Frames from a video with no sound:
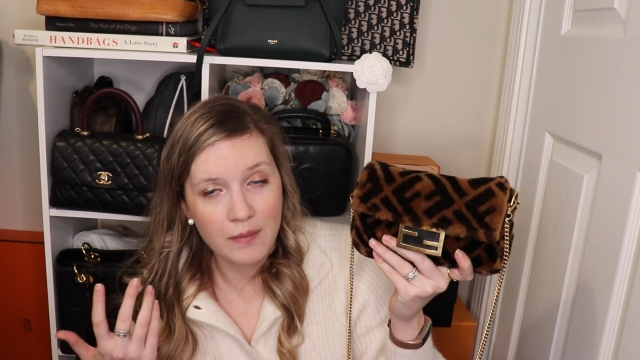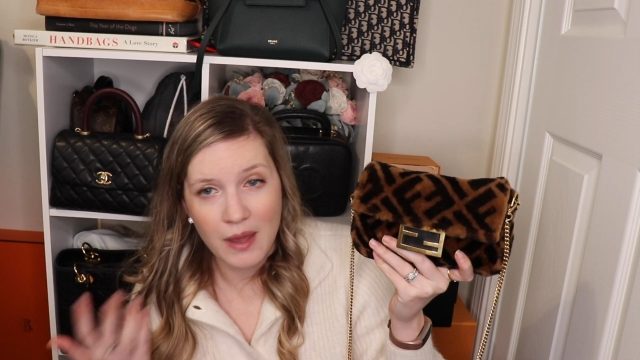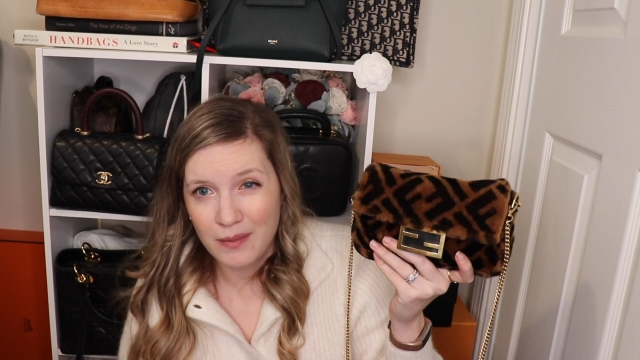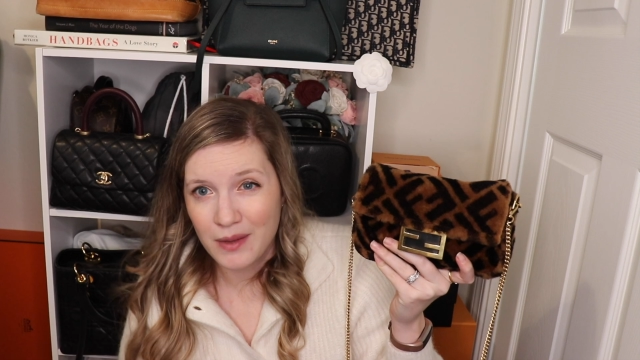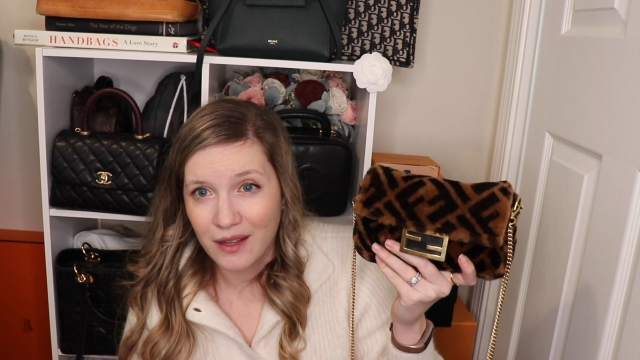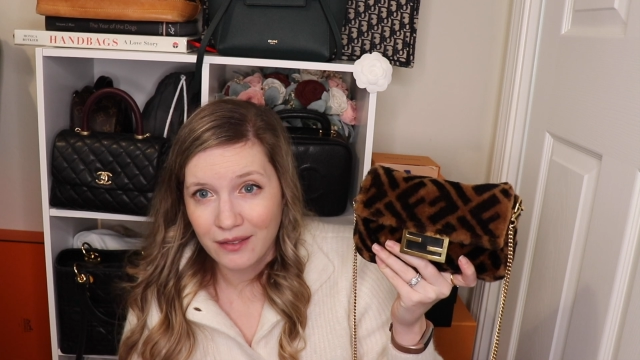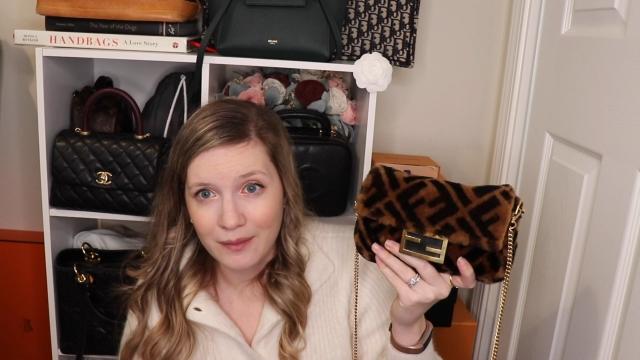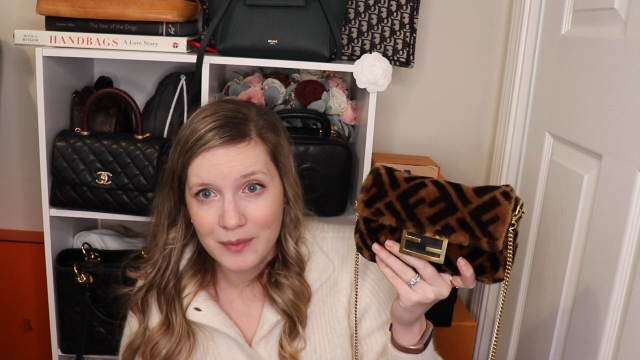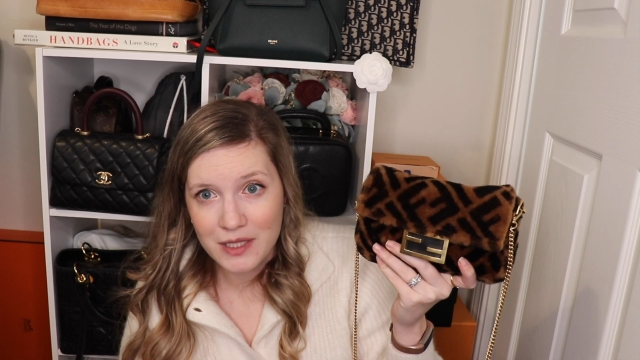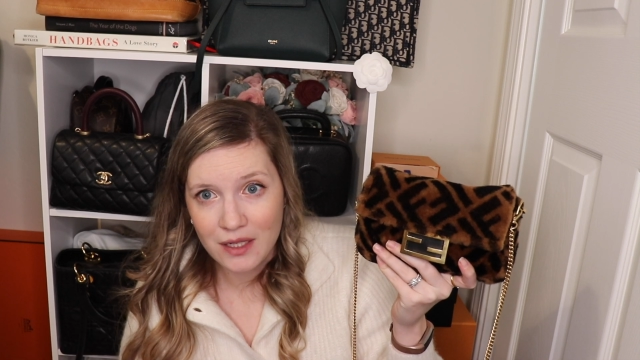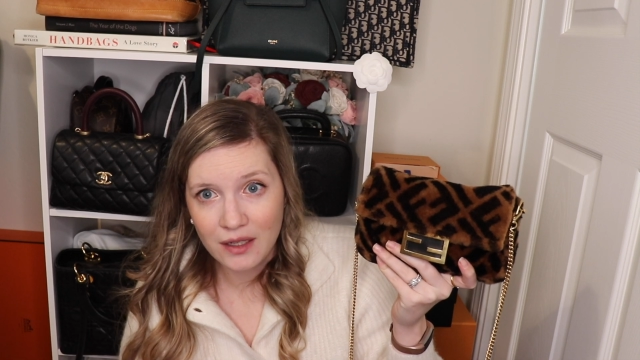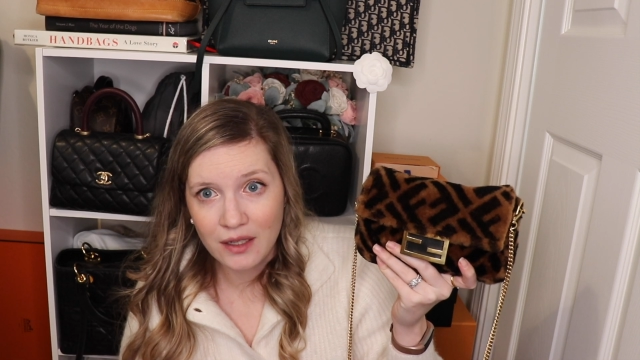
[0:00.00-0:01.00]
maybe a
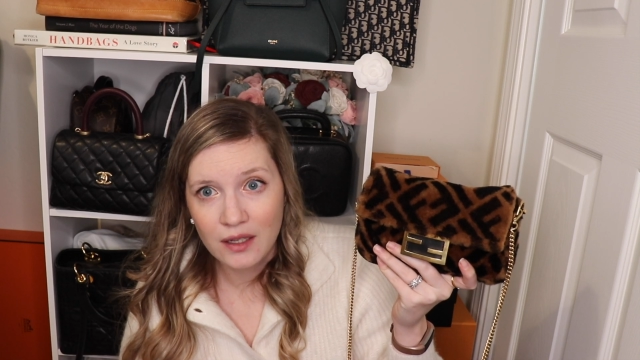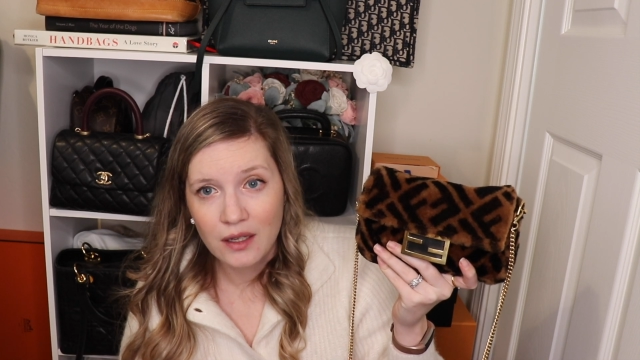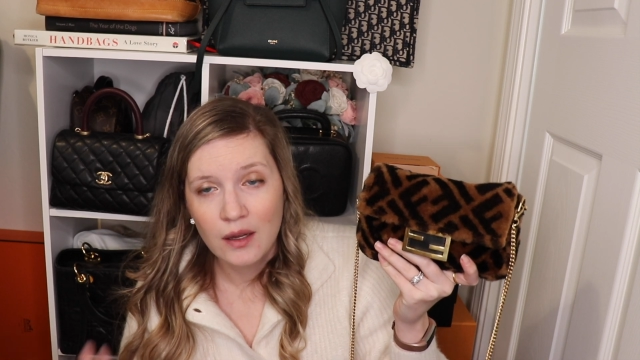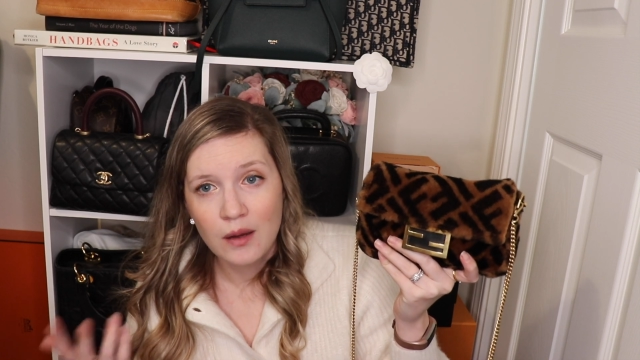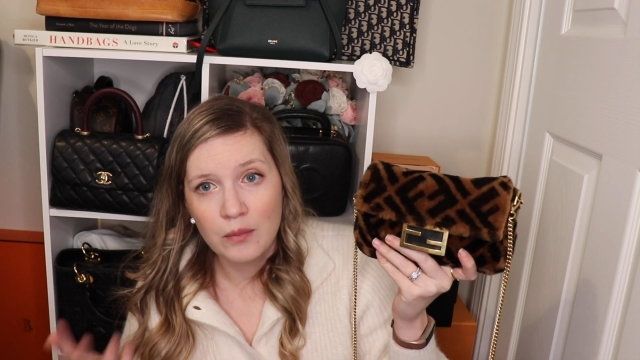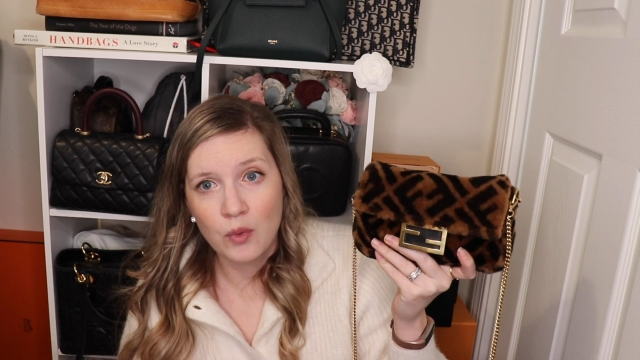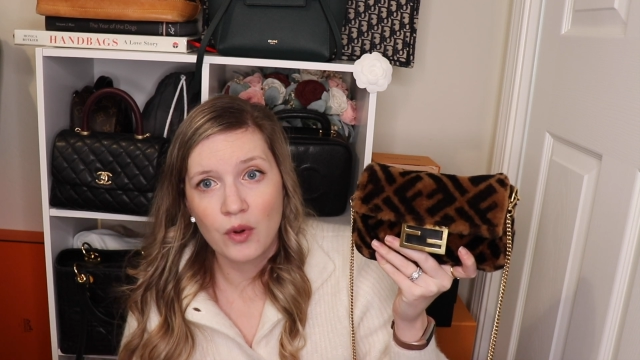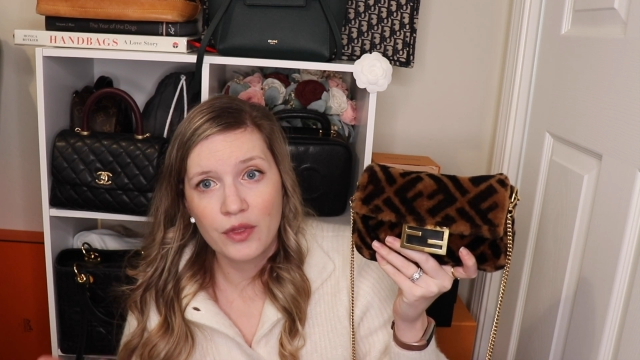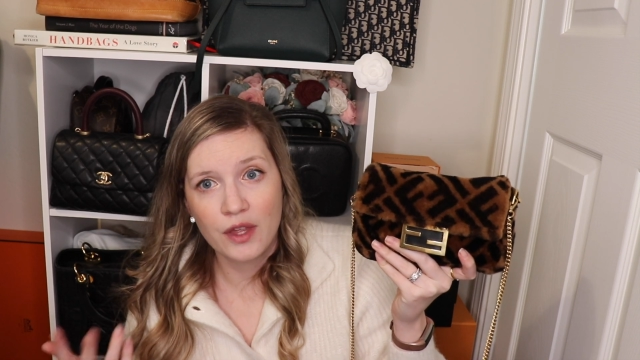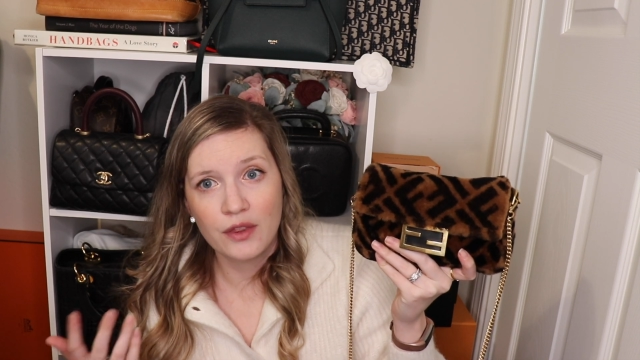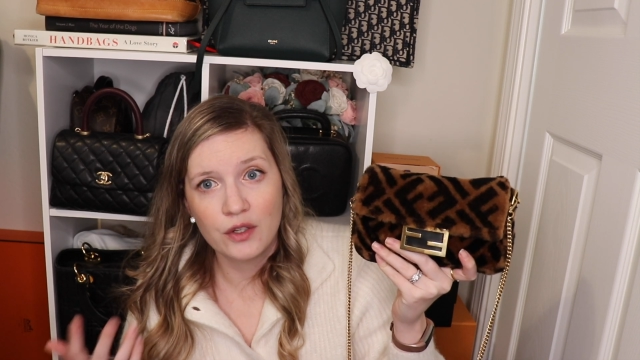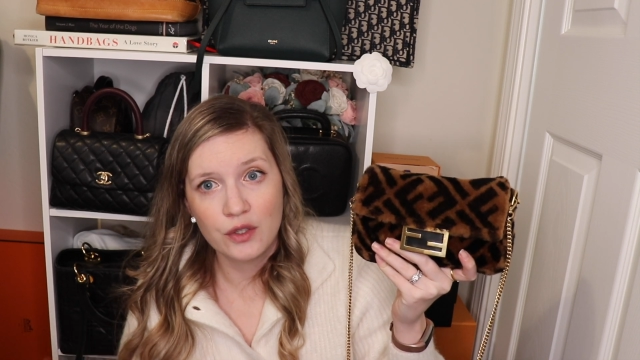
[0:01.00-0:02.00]
lipstick, more
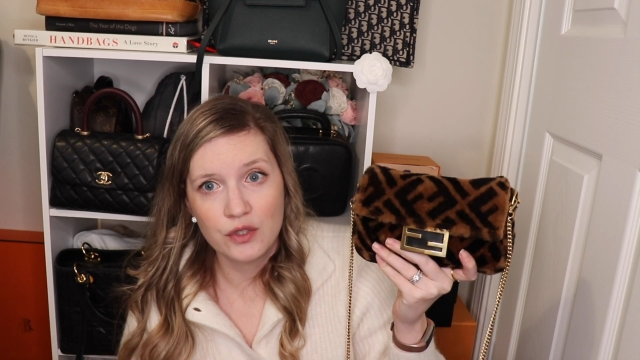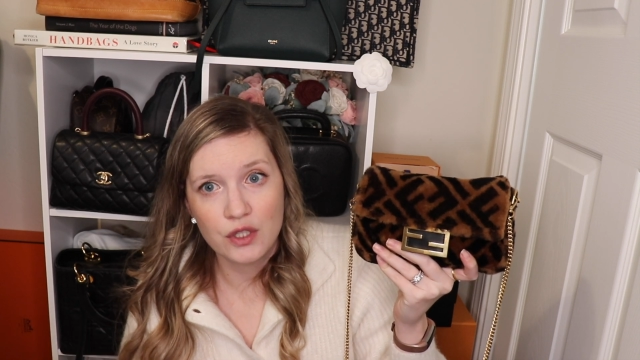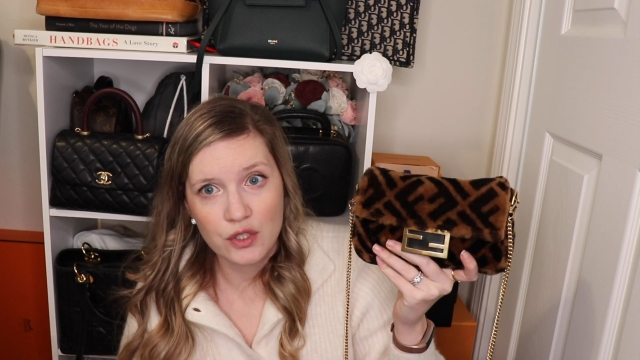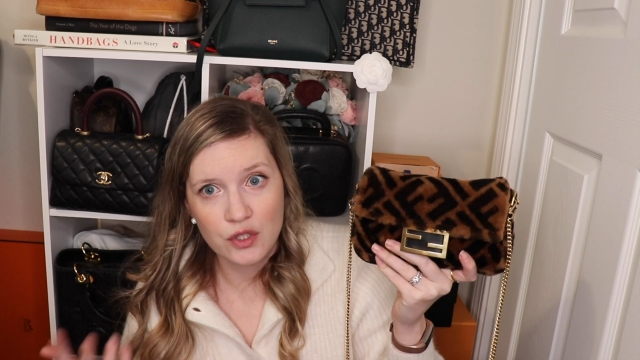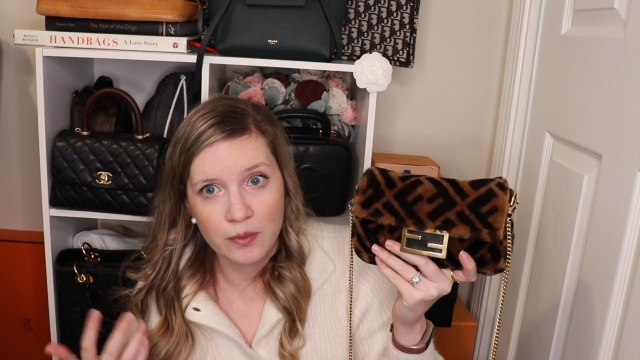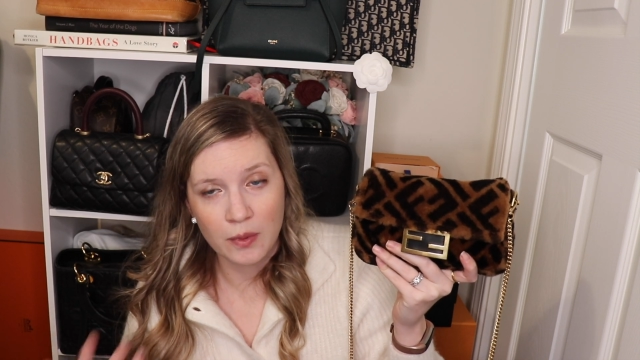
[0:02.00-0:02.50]
than the Gucci